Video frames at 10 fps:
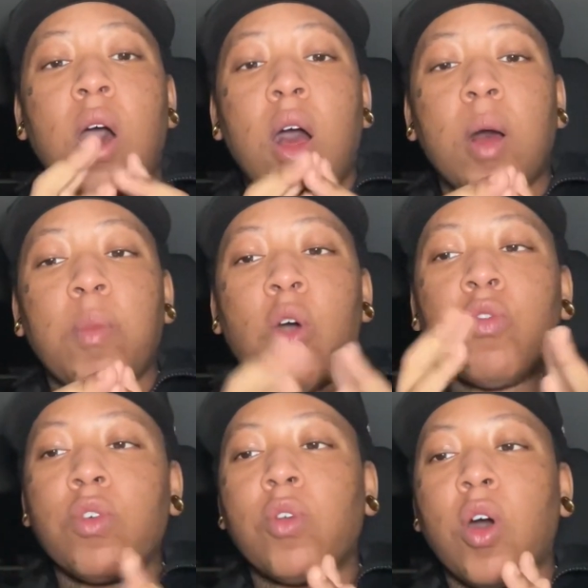Um,
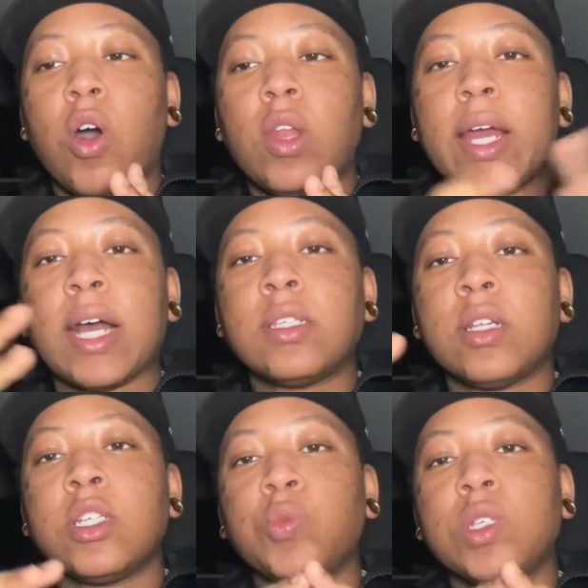overall, like I said,
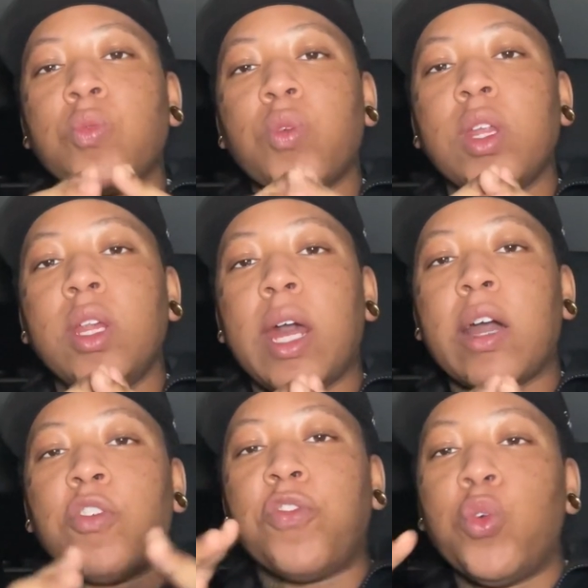this wasn't really like
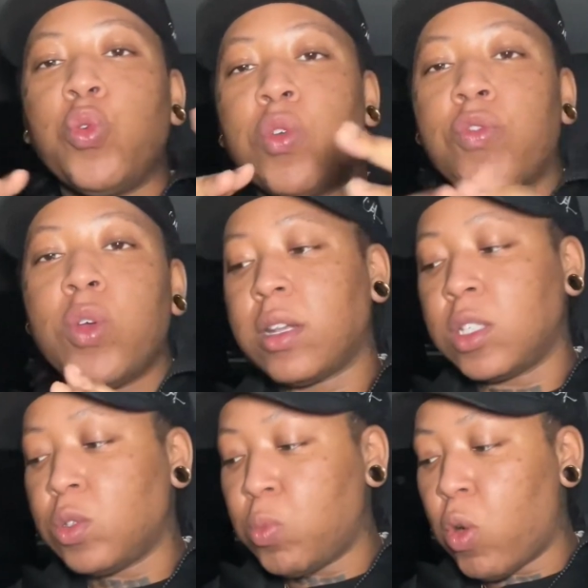a food review. This
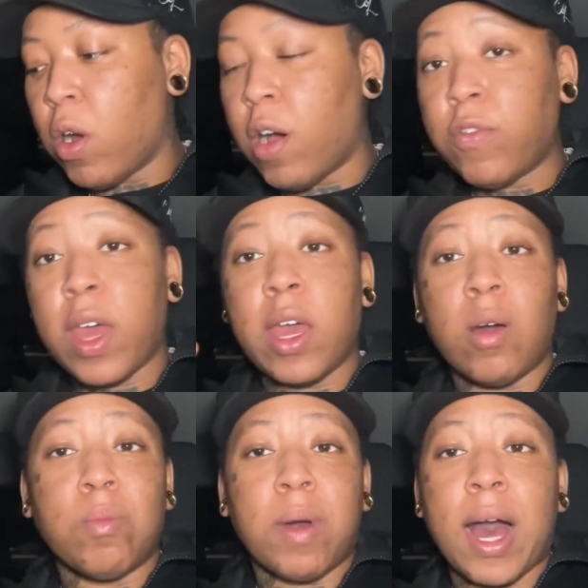was more of a
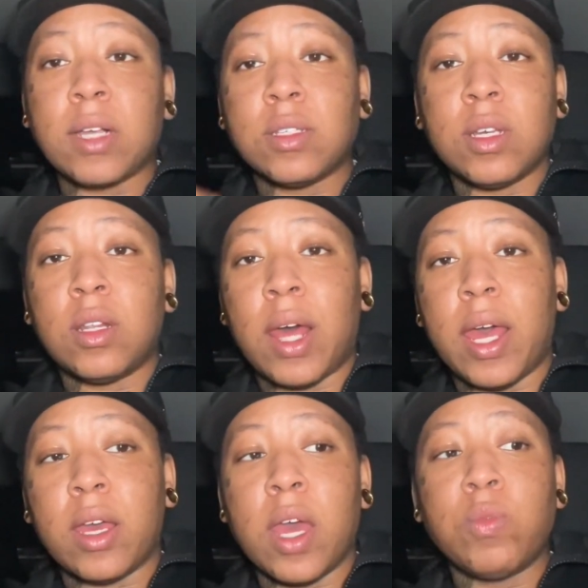unboxing.
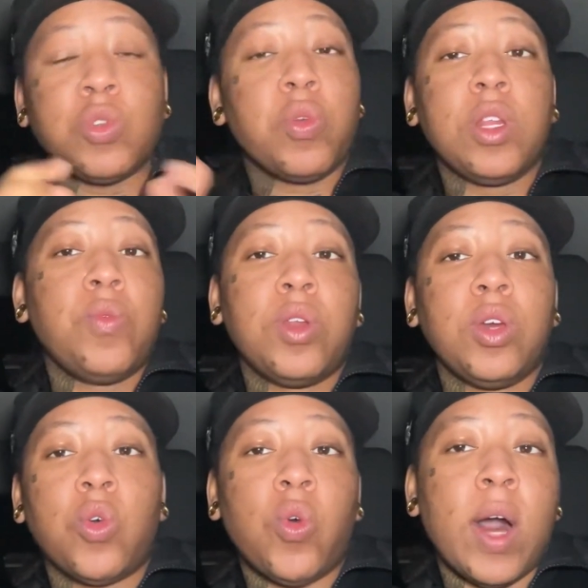Like, it was really, really
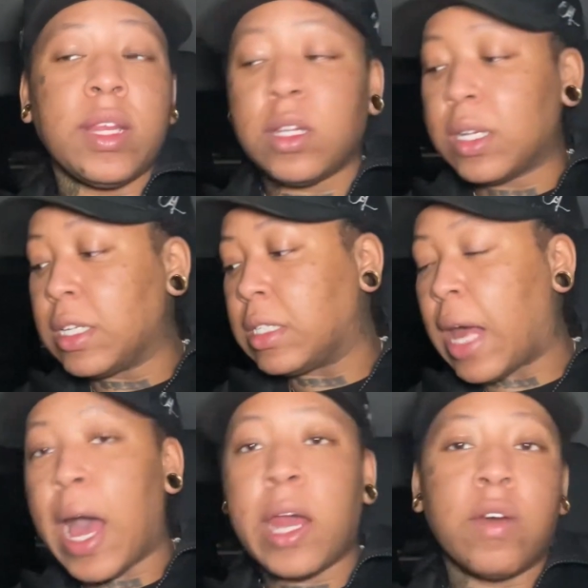cool. I think the
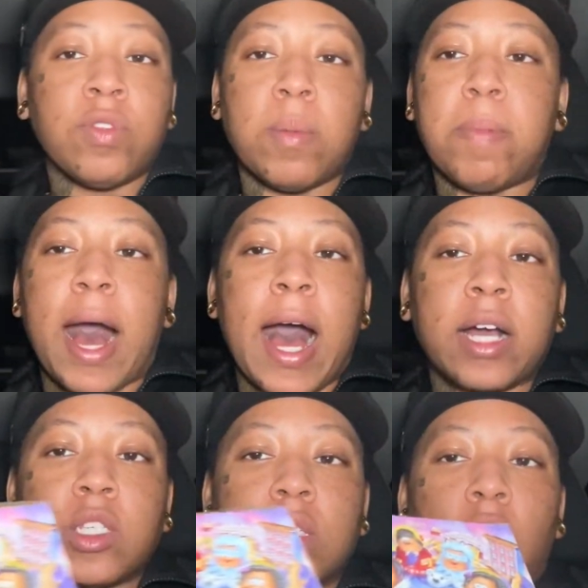design of the
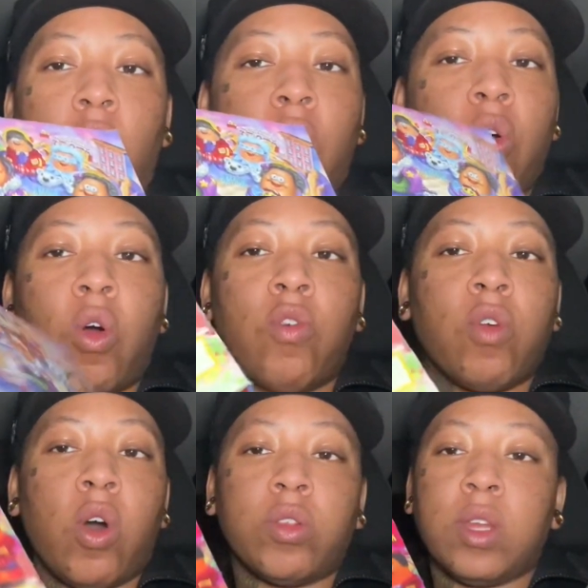box, the whole
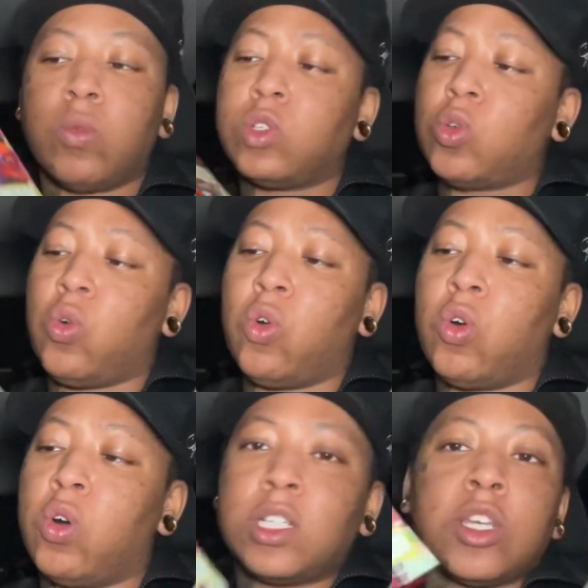overall thing was cool.
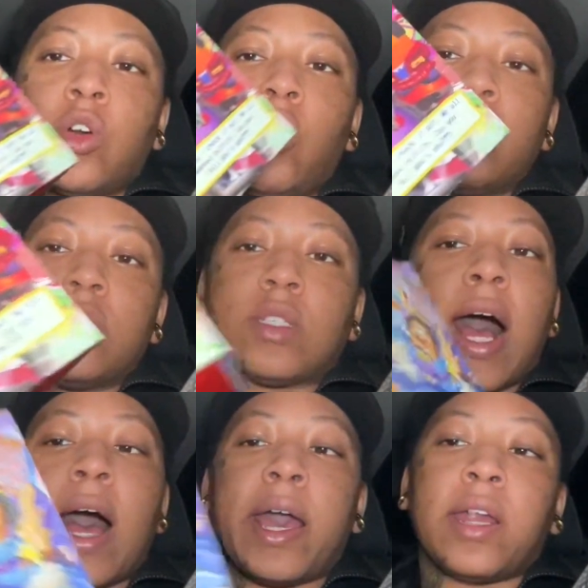Just a cool
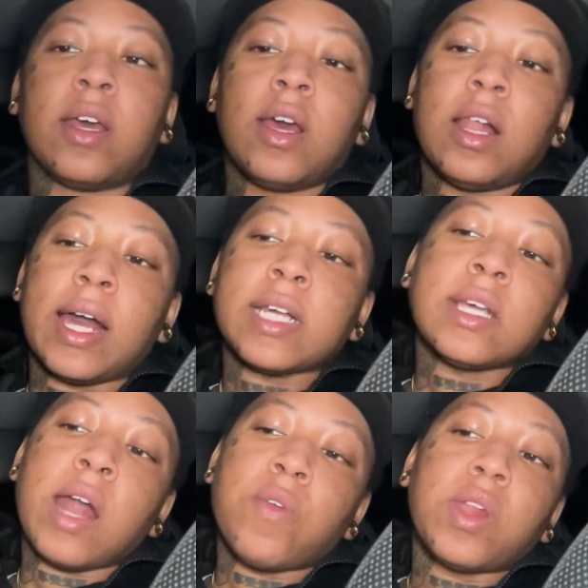design. Like I said,
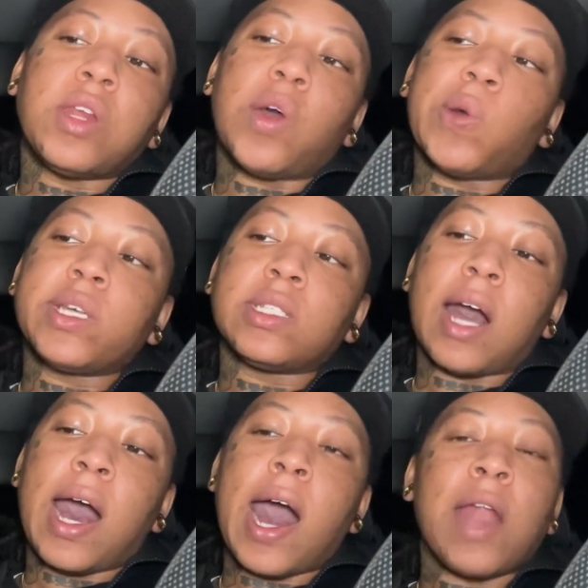I don't really know this
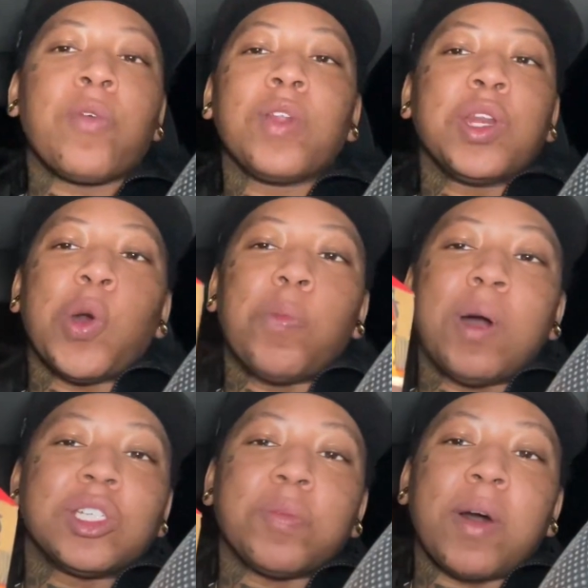guy. I don't really know
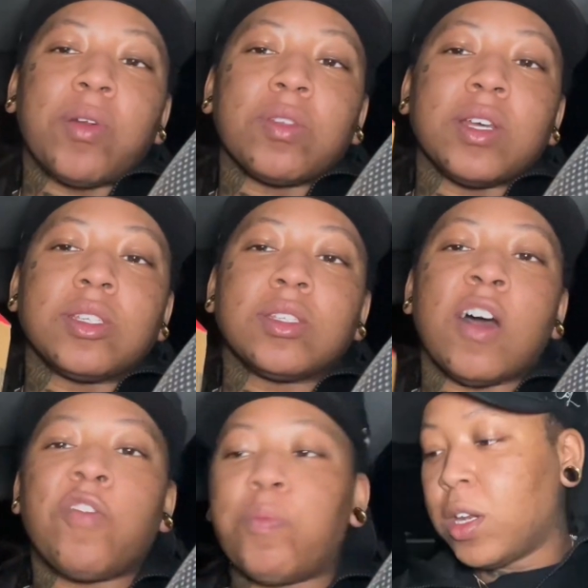much about this
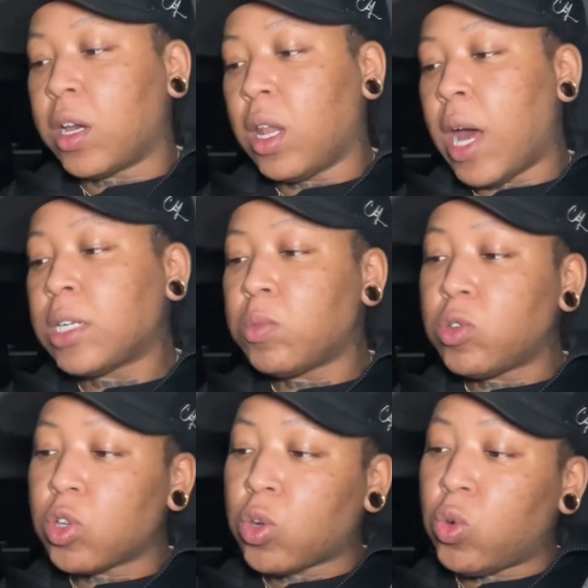stuff. The collectibles
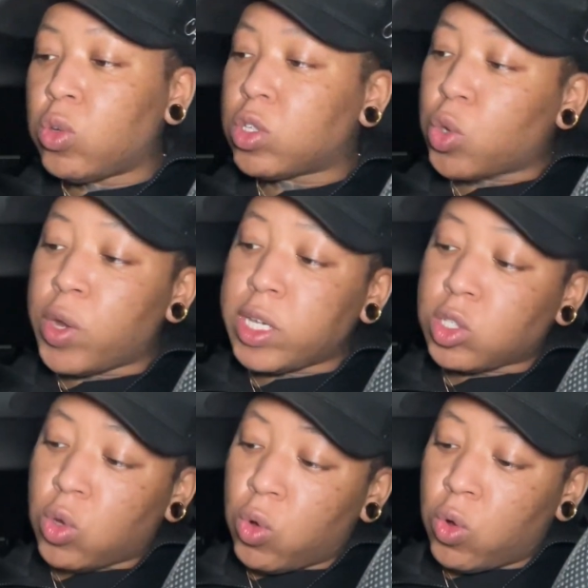are cool. The toy is
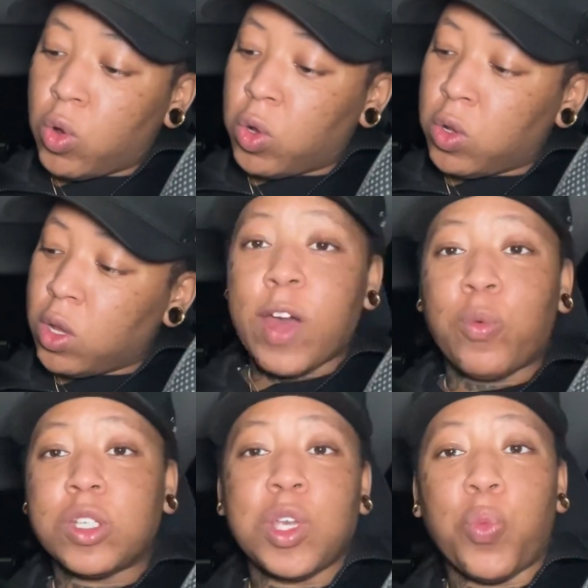cool.
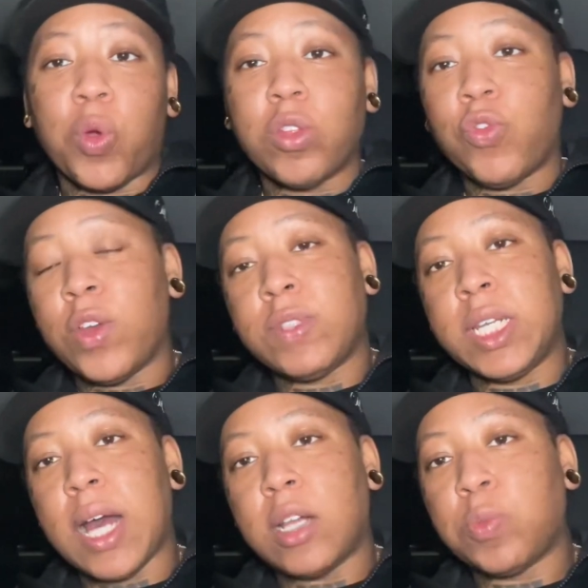Was it worth fifteen
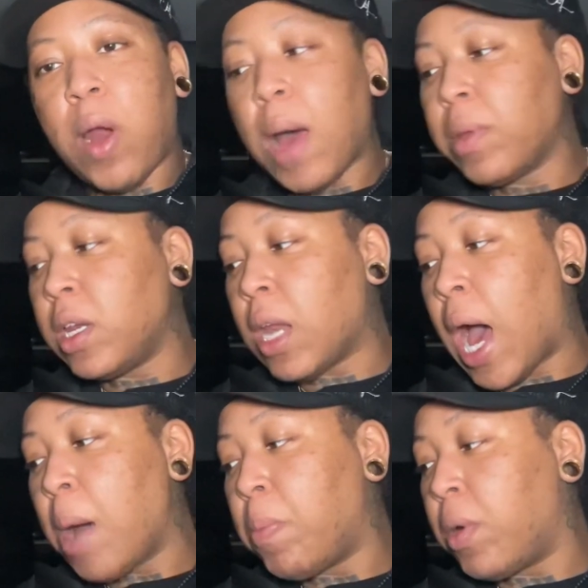dollars? Probably
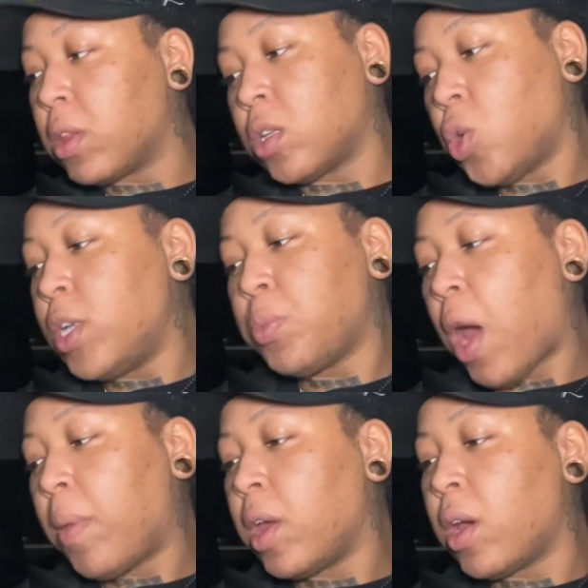not, but the toy's
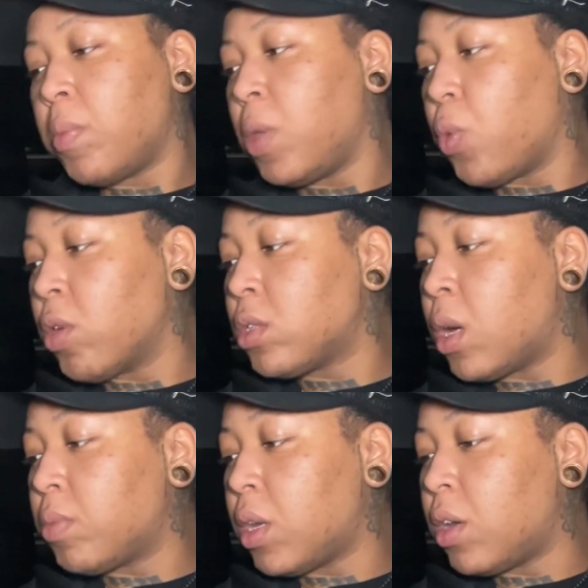probably going to be worth
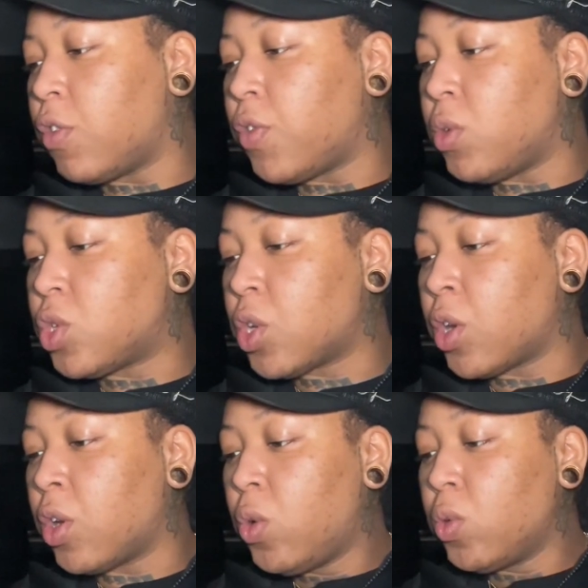something in the future.
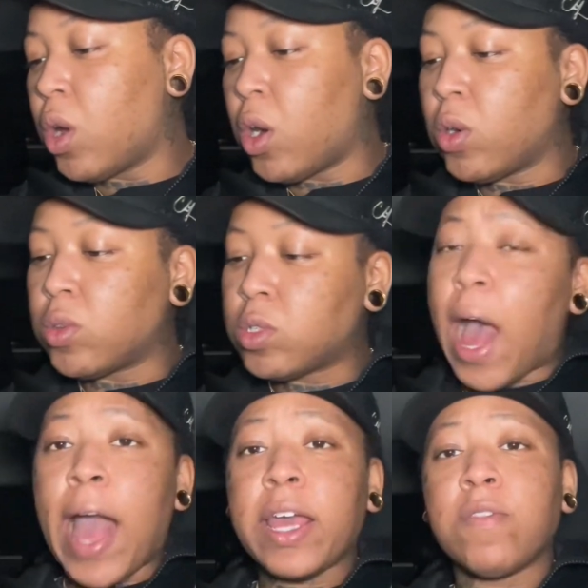Who knows?
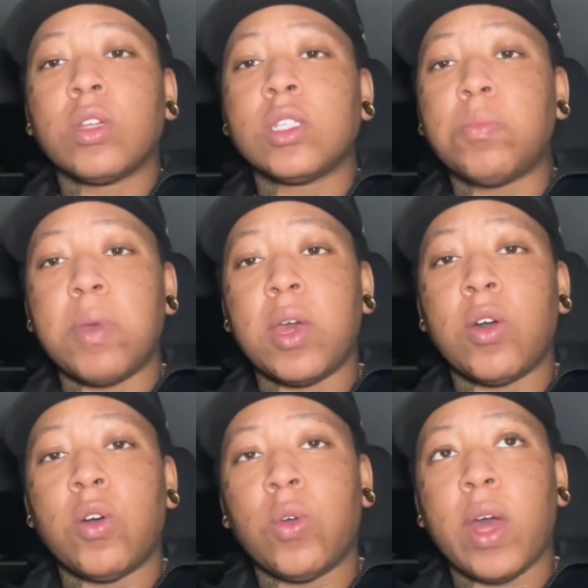I give this
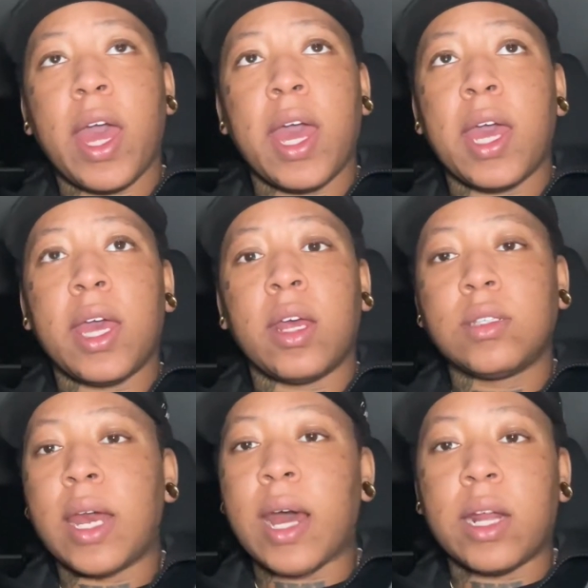meal a
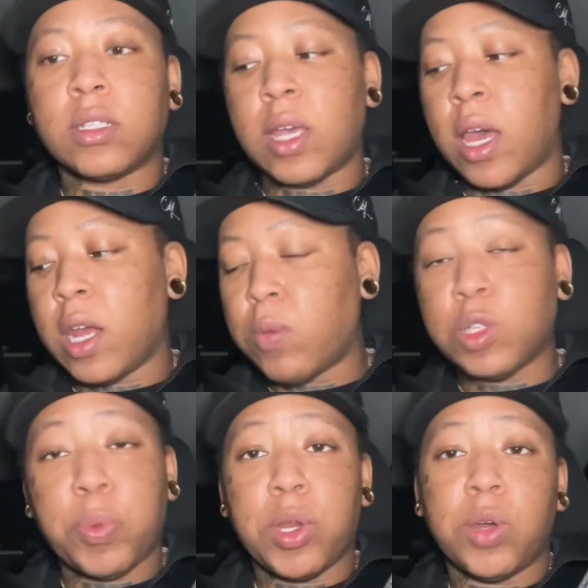ten out of ten. It was
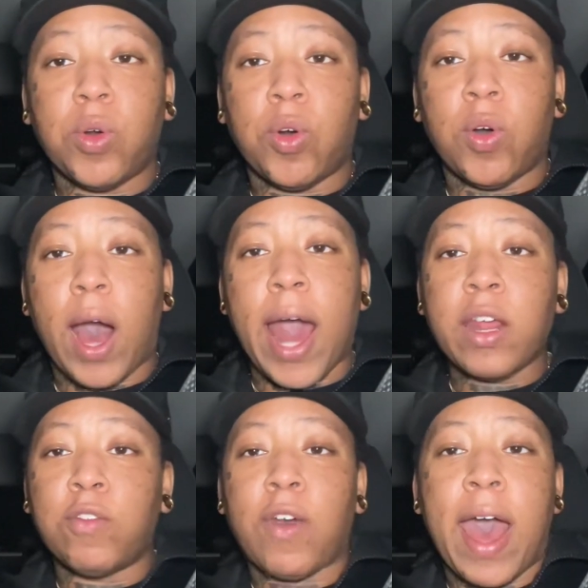pretty cool. I
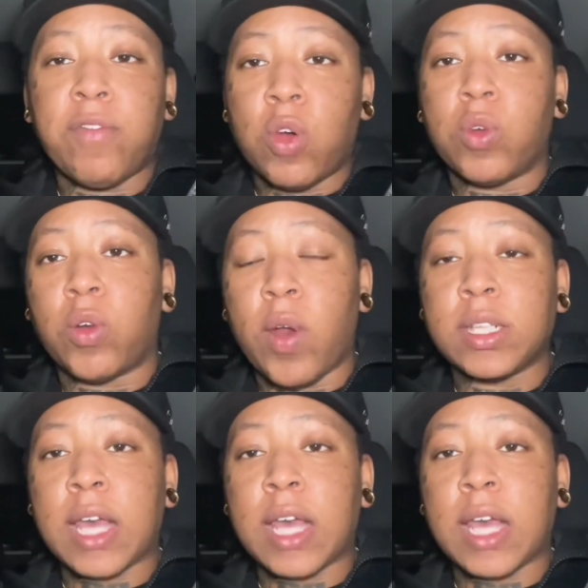didn't have no regrets.